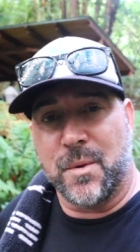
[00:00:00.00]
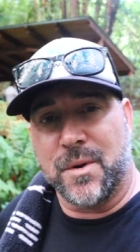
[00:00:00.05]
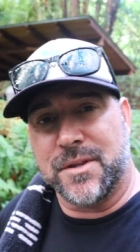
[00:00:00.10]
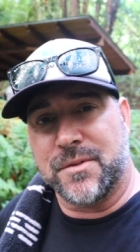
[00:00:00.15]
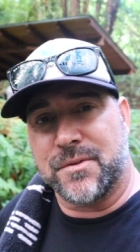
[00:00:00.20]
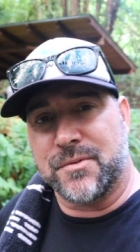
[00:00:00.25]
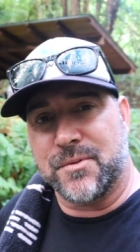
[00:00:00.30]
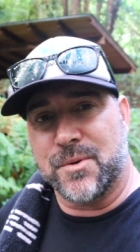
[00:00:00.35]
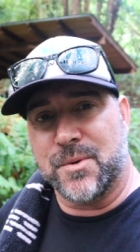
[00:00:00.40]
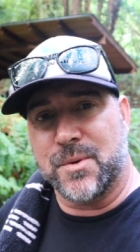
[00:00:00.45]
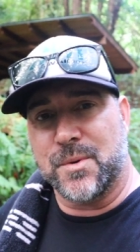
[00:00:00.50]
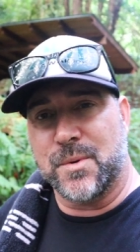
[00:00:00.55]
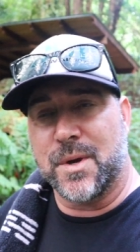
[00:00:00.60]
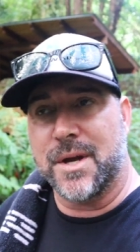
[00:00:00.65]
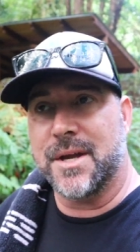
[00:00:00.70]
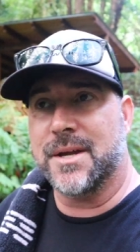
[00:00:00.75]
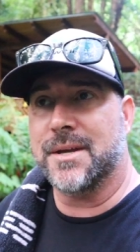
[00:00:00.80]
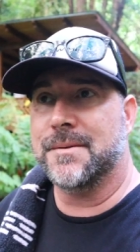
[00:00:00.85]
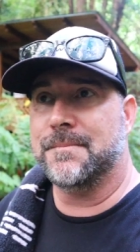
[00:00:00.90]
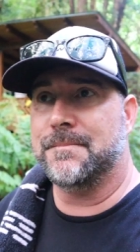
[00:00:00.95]
going through
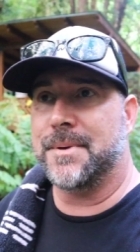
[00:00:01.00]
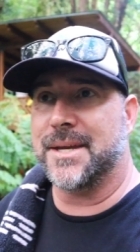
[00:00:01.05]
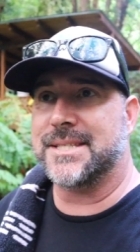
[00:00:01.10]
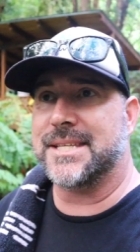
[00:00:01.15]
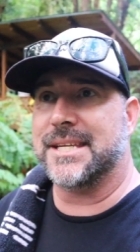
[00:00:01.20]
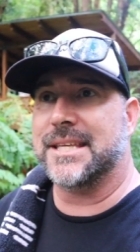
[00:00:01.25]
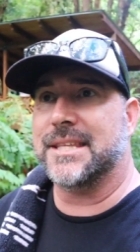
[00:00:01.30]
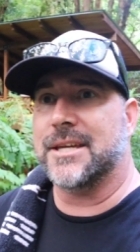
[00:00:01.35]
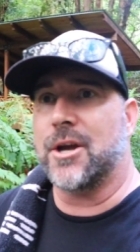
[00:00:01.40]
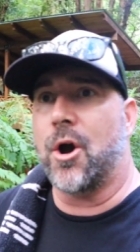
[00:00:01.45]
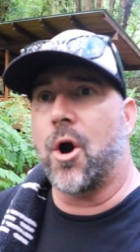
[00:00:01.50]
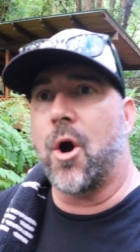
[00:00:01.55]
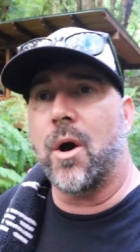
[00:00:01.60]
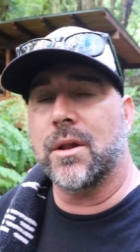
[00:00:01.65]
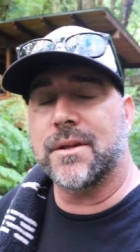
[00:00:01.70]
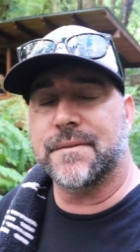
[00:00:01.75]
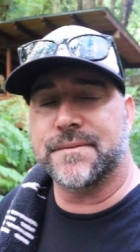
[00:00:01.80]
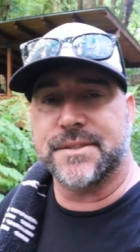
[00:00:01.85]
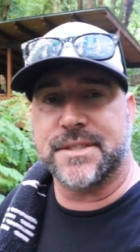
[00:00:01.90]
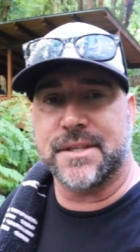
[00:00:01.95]
basically
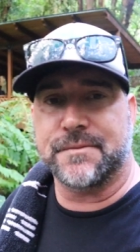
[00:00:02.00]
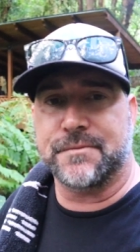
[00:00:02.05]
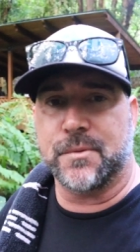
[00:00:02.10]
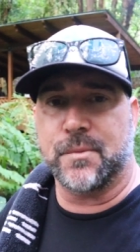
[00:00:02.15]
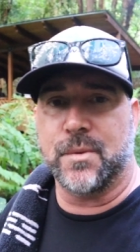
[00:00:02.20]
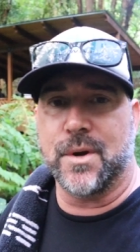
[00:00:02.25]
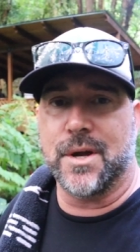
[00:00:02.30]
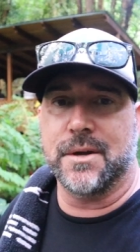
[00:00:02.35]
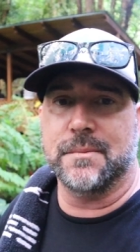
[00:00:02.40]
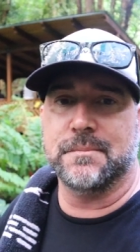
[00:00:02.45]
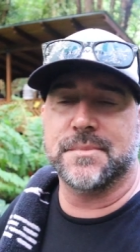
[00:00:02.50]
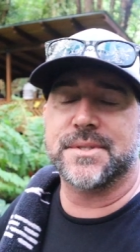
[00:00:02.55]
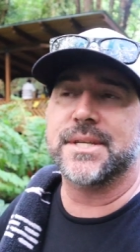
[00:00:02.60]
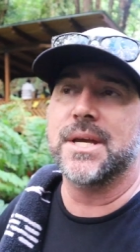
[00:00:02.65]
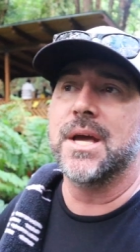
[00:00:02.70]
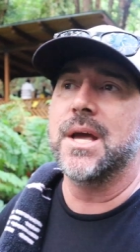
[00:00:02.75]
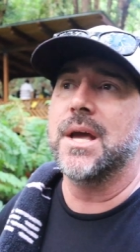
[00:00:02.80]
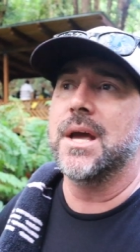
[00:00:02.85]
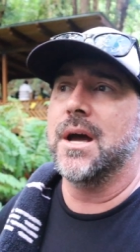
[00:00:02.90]
all of the different rums,